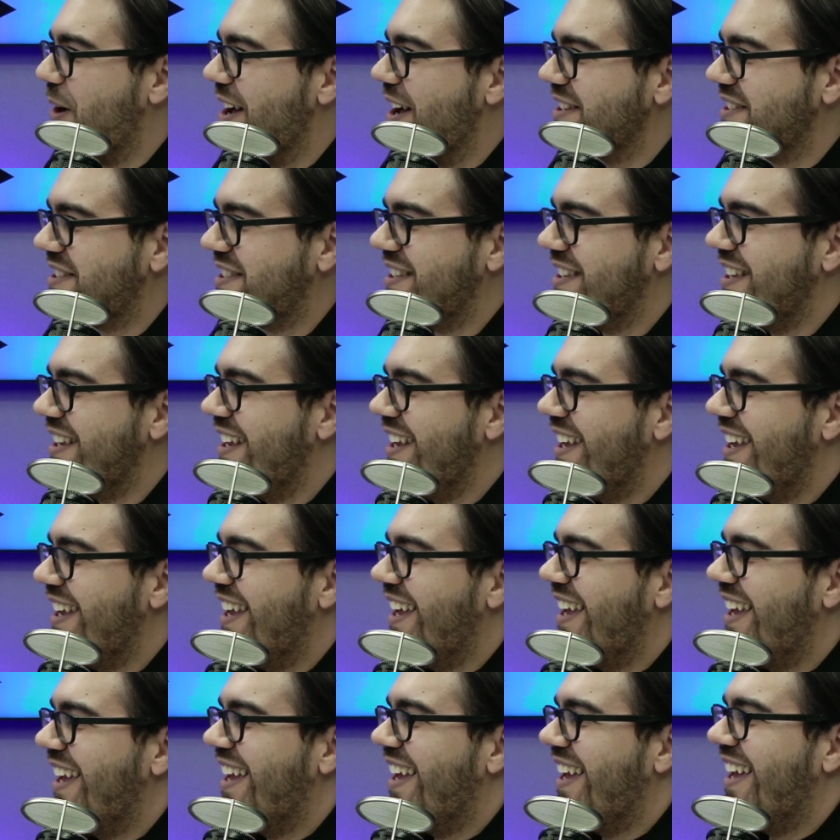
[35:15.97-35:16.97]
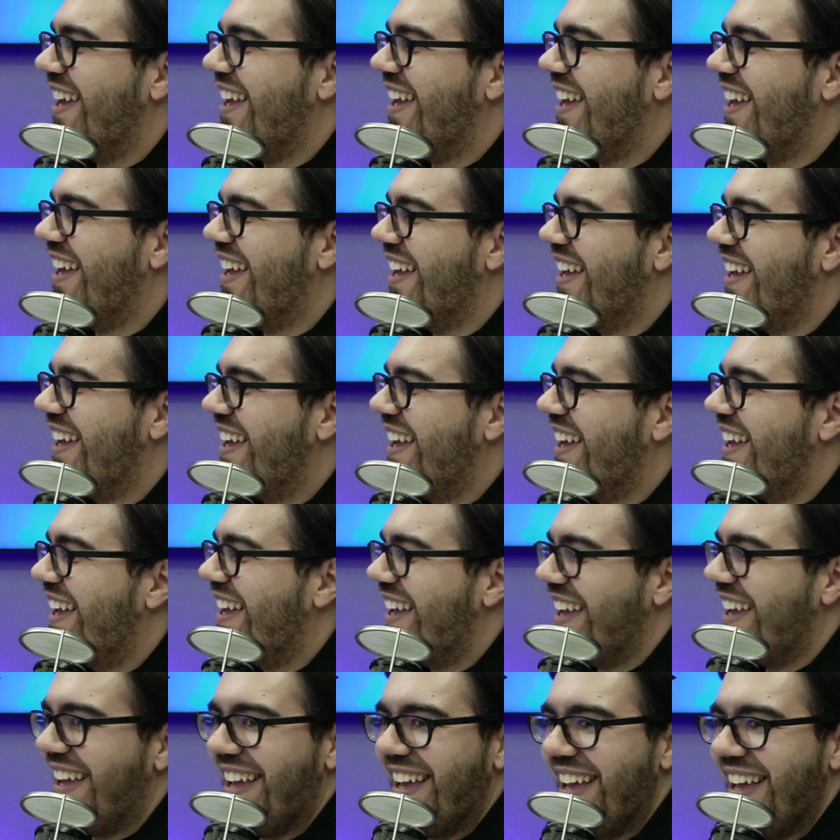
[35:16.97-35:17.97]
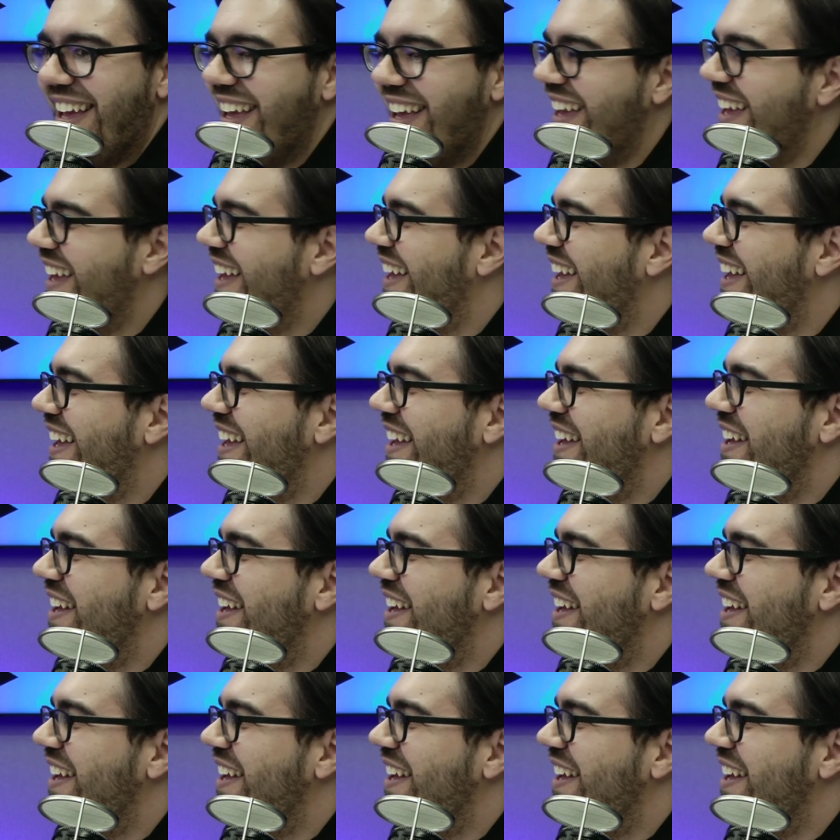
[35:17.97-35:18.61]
Of course you did. Were you like Shia